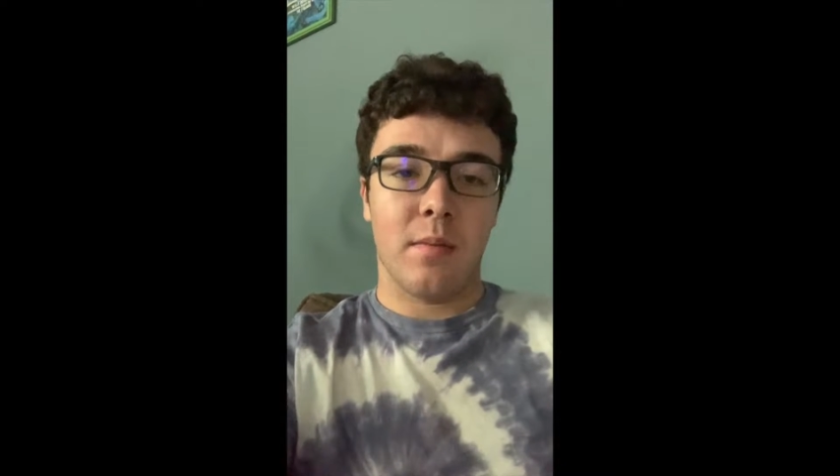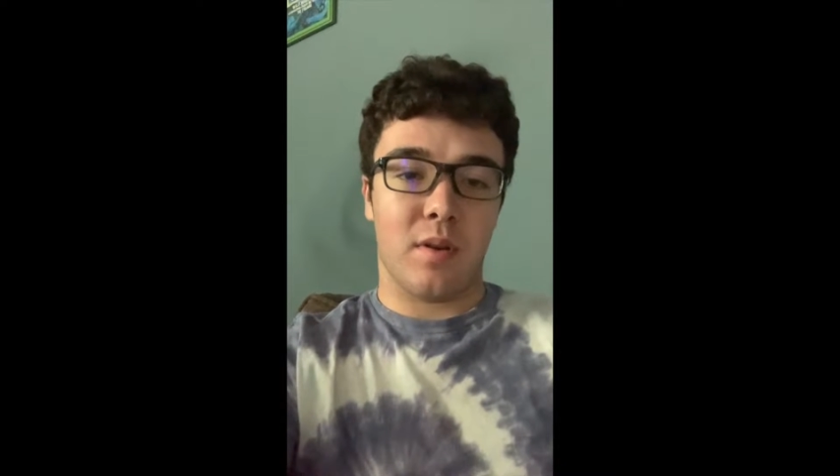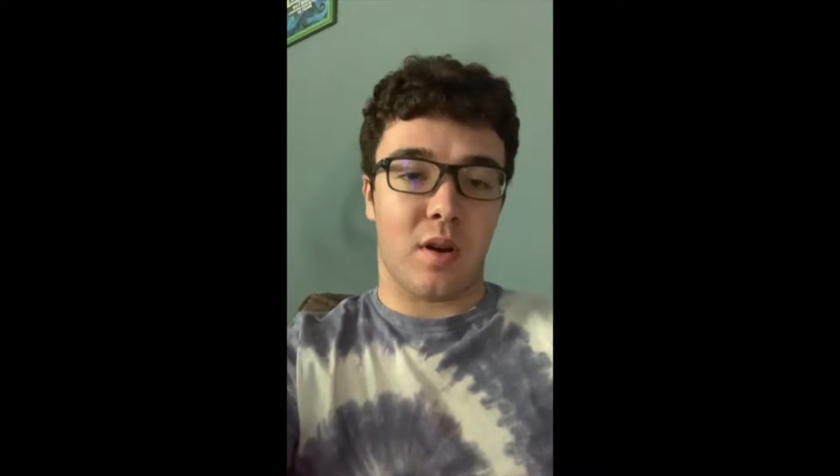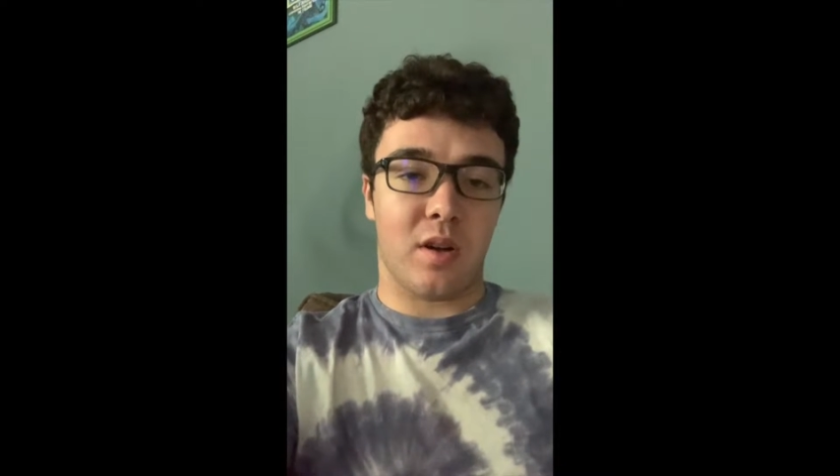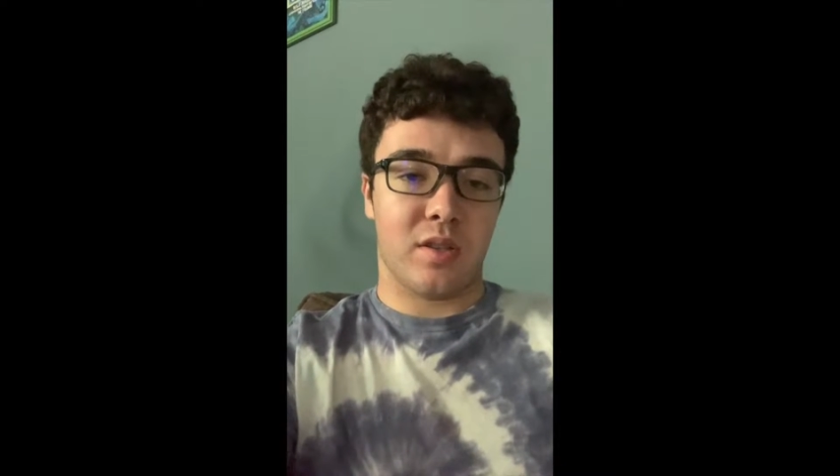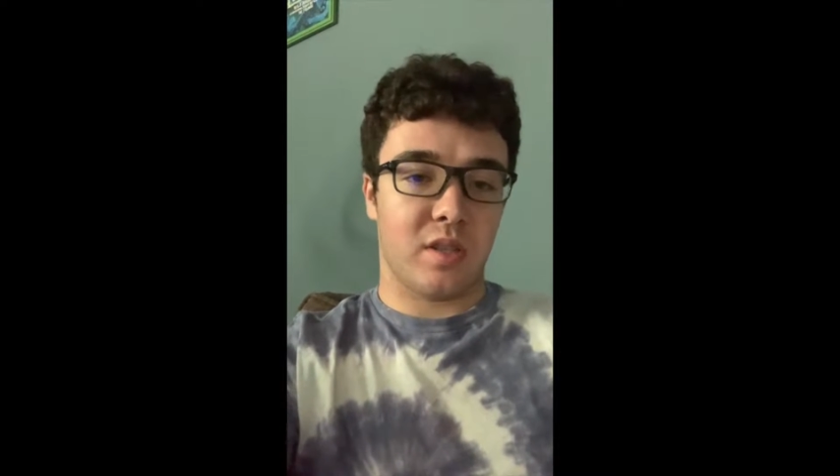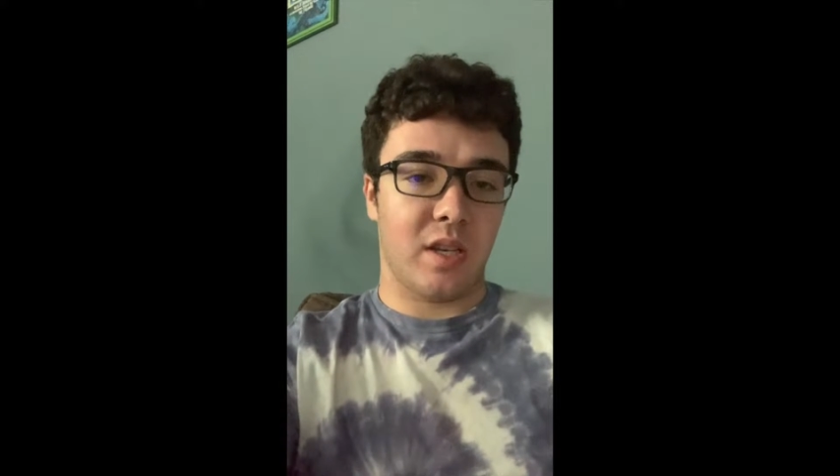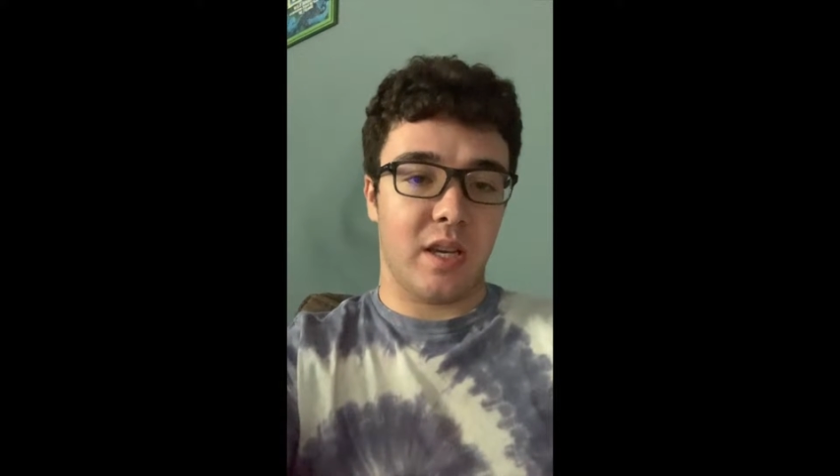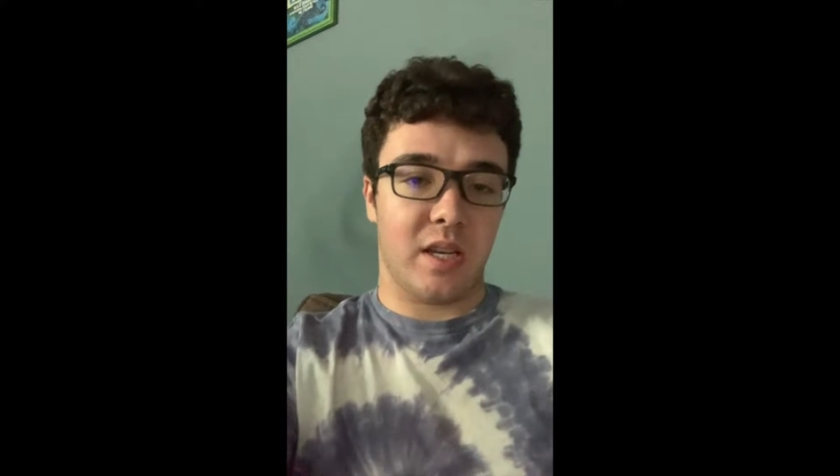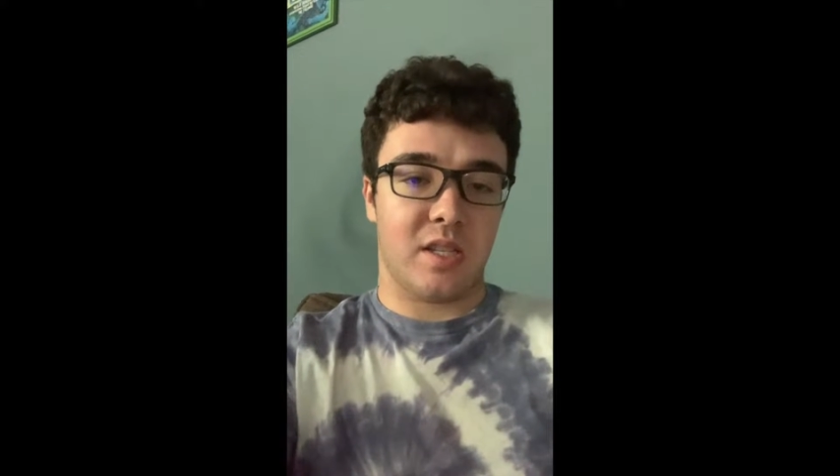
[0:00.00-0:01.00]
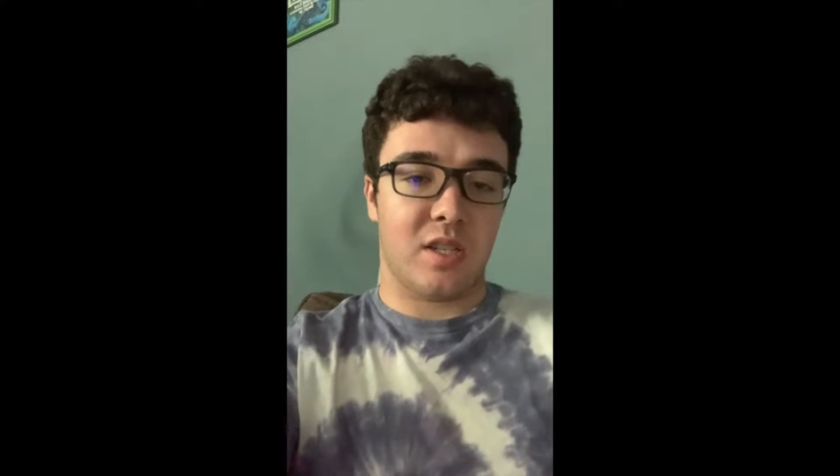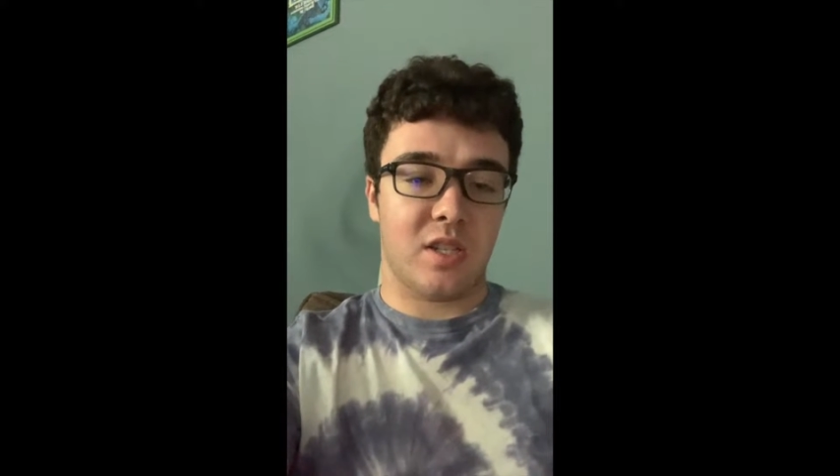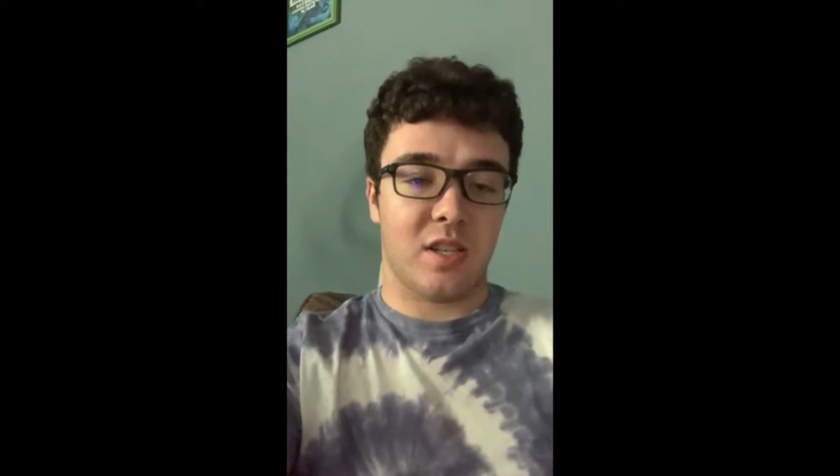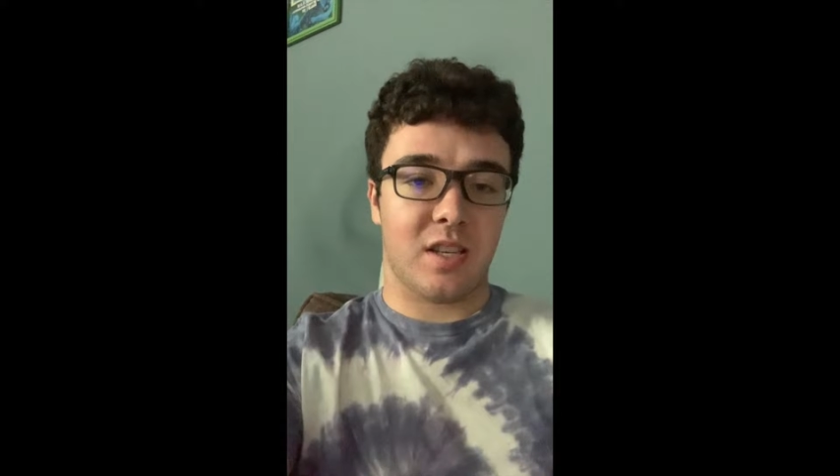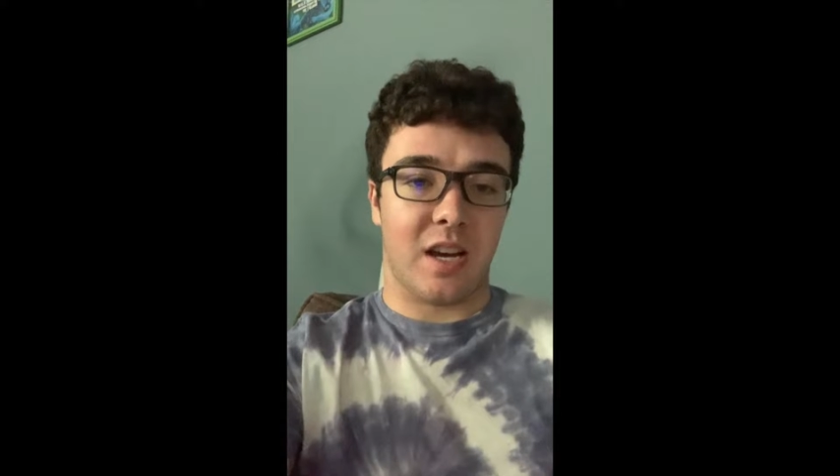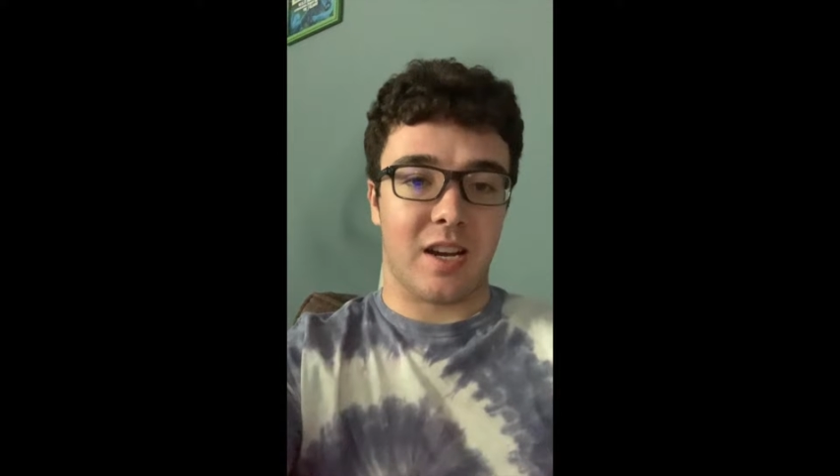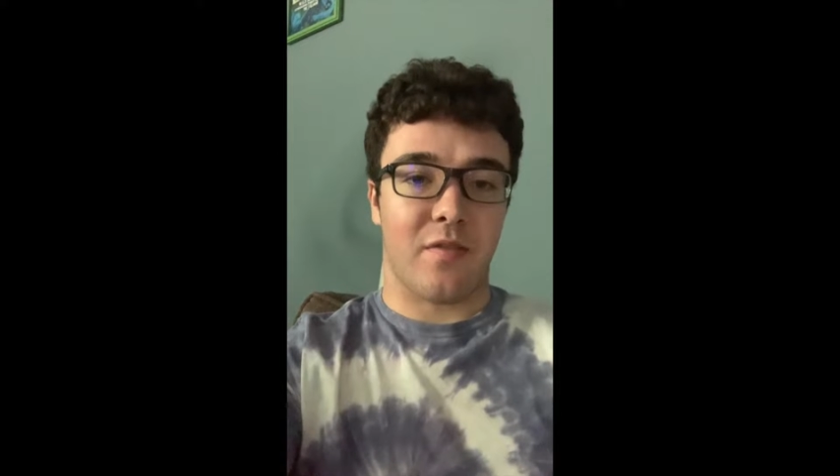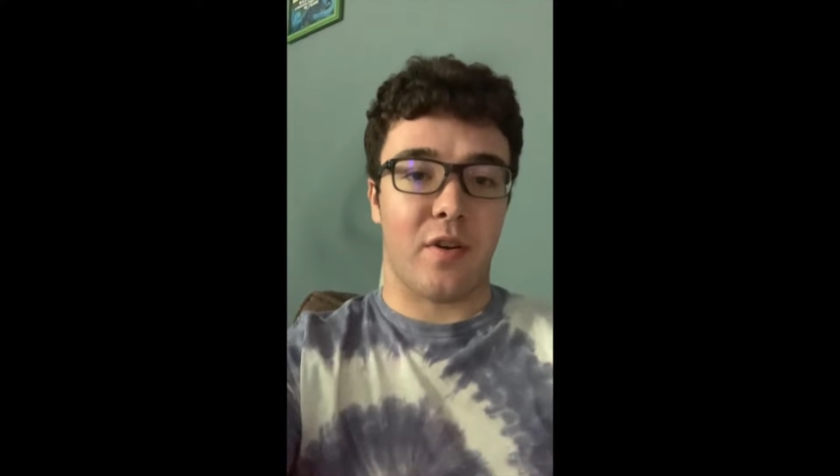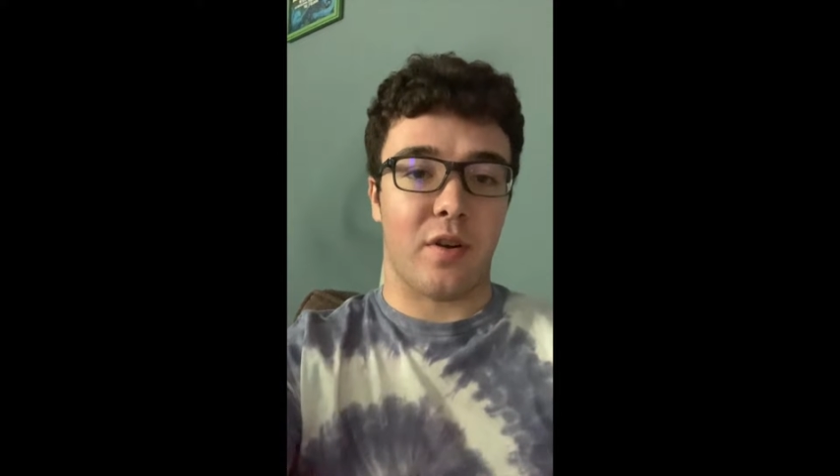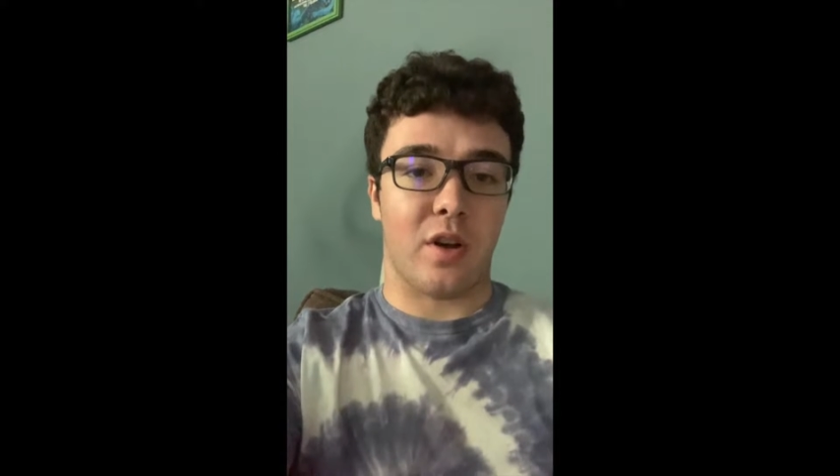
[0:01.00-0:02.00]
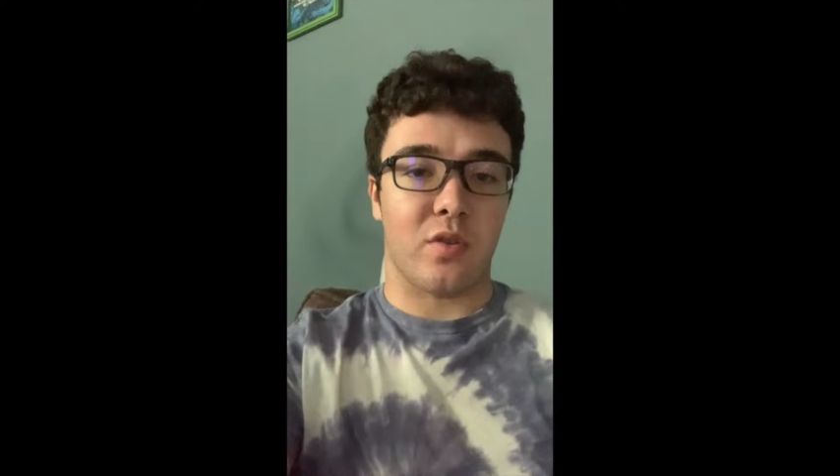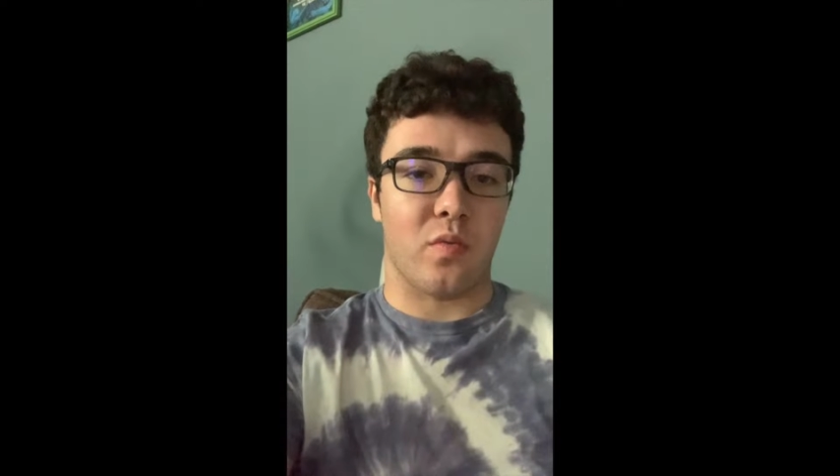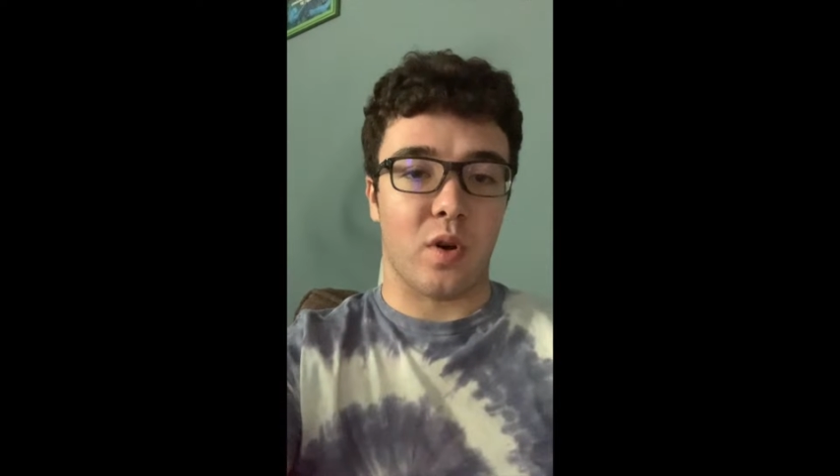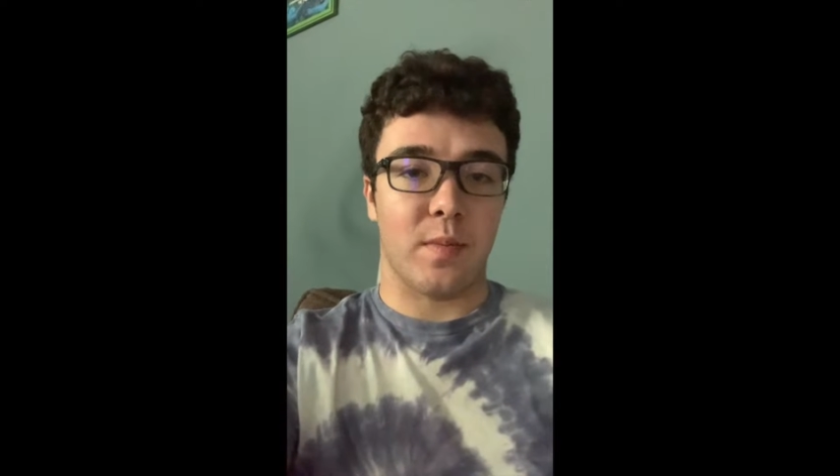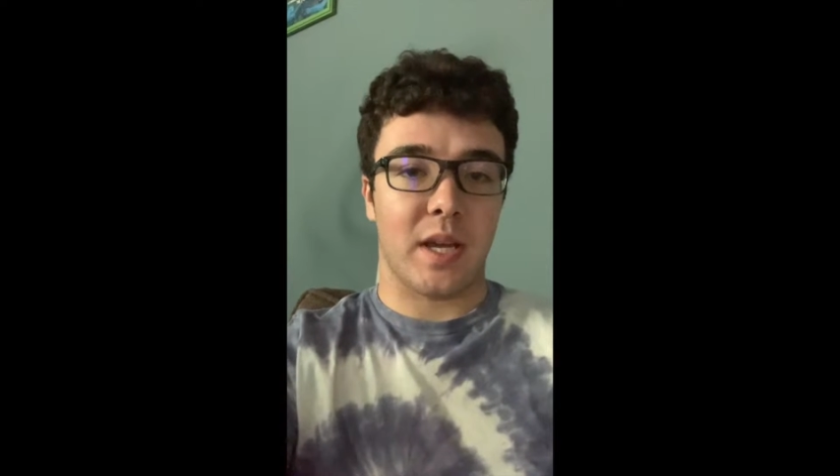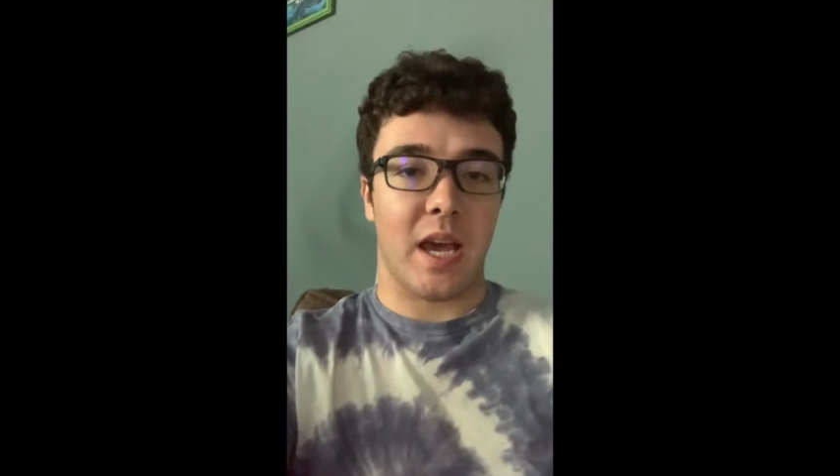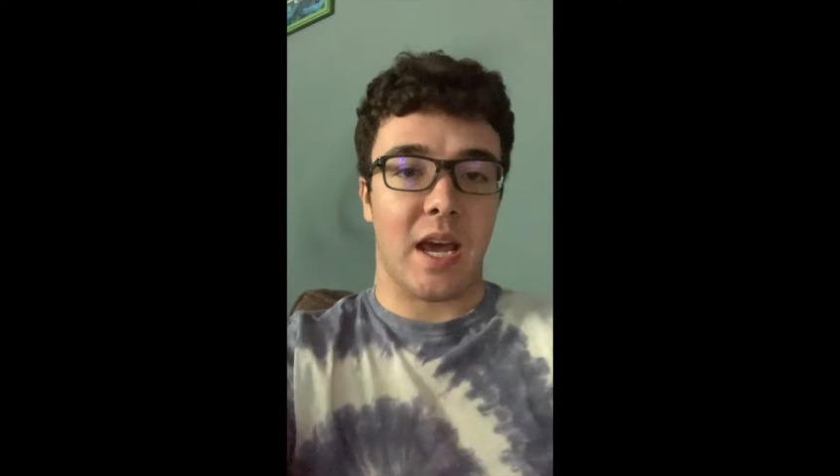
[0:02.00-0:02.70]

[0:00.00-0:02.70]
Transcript: but honestly, it's just kind of very underwhelming,